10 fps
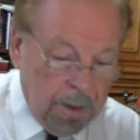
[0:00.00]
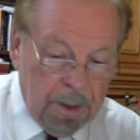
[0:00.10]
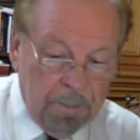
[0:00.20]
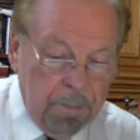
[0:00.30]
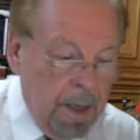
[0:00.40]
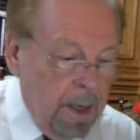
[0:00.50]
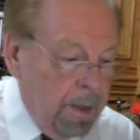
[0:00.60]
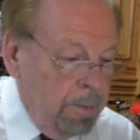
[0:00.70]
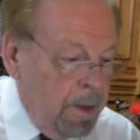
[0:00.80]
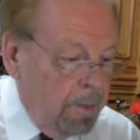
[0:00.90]
to get mad
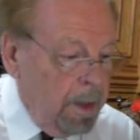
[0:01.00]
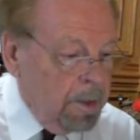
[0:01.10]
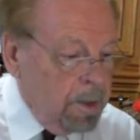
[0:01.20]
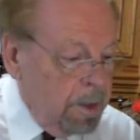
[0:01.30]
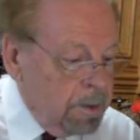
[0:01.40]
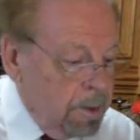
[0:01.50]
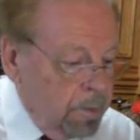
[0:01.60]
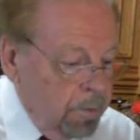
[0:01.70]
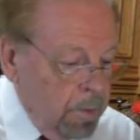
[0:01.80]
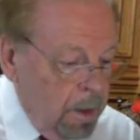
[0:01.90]
at me about this.
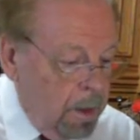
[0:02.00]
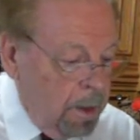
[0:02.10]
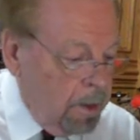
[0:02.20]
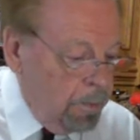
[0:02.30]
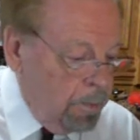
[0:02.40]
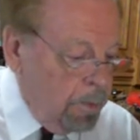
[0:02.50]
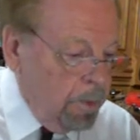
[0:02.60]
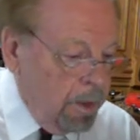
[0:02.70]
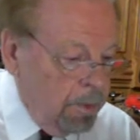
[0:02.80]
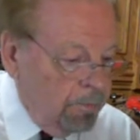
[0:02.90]
The
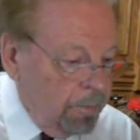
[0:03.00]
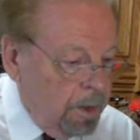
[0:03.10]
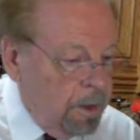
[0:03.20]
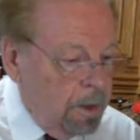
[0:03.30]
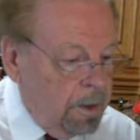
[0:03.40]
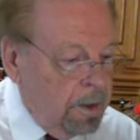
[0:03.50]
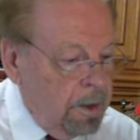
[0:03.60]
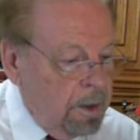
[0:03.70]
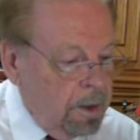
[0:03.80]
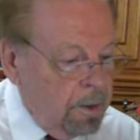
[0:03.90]
Great Flood,
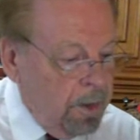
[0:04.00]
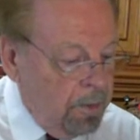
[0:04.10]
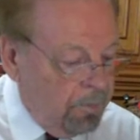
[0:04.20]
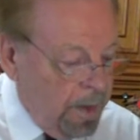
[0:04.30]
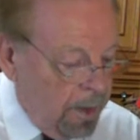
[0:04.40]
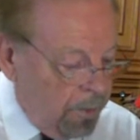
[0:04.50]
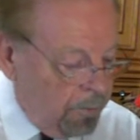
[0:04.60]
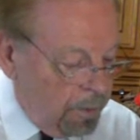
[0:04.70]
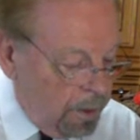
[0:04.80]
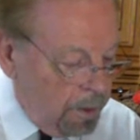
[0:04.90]
the Great Fire of
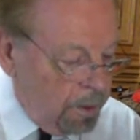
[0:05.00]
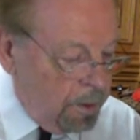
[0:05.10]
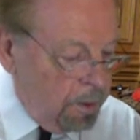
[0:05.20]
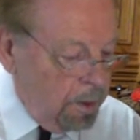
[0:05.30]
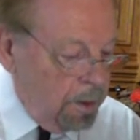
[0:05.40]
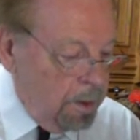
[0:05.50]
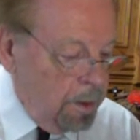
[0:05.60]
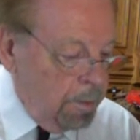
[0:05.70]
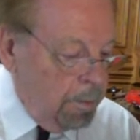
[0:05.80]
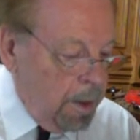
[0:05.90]
London, the
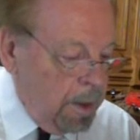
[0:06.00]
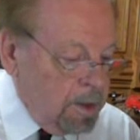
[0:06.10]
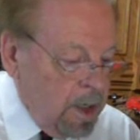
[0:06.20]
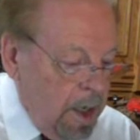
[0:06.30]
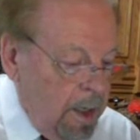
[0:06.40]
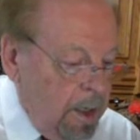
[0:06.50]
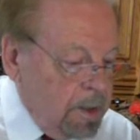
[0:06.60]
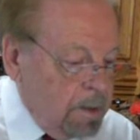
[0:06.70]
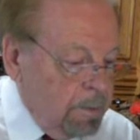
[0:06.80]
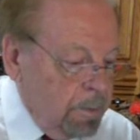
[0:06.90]

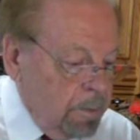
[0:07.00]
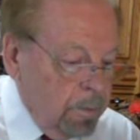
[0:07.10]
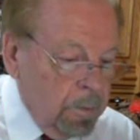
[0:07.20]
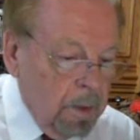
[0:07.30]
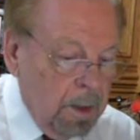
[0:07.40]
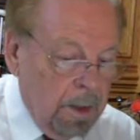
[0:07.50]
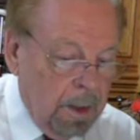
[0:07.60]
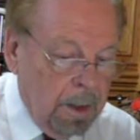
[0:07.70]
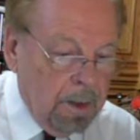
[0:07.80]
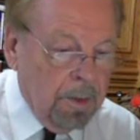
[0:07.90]
Montanism.
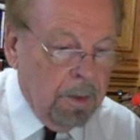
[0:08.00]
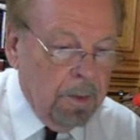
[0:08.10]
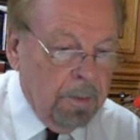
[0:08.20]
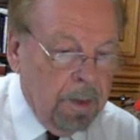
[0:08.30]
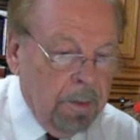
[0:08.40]
There are